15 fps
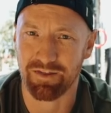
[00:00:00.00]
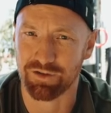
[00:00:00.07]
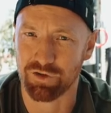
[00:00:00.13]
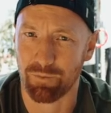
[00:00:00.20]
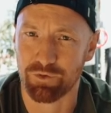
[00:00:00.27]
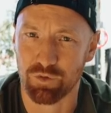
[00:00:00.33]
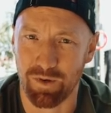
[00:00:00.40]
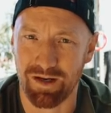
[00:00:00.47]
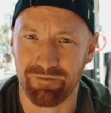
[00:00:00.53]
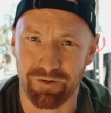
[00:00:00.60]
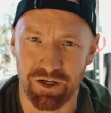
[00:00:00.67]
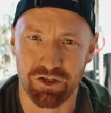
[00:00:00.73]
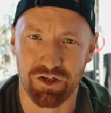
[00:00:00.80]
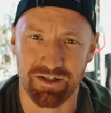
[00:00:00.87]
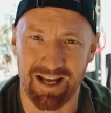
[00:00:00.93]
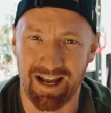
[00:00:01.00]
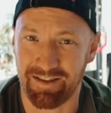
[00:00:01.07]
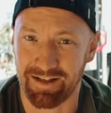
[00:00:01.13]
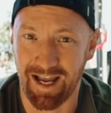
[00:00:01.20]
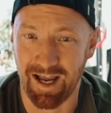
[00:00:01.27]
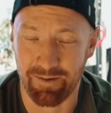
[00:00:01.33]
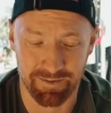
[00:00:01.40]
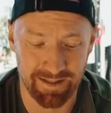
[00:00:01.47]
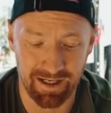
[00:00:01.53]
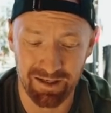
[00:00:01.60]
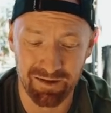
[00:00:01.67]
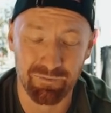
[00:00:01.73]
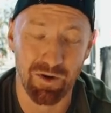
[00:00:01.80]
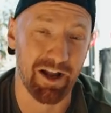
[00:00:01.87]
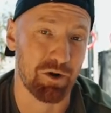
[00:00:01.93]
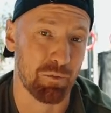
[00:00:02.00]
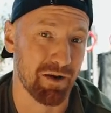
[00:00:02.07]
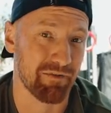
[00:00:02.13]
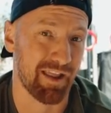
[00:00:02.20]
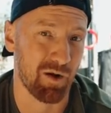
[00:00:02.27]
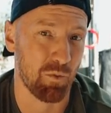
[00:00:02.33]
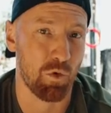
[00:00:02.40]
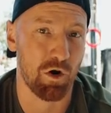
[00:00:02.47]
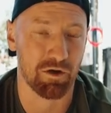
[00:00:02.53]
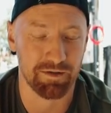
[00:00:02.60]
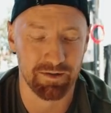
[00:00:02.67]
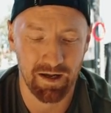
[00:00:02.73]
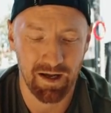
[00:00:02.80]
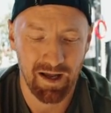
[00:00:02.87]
the top twenty finishers at the games. They can invite whoever they want.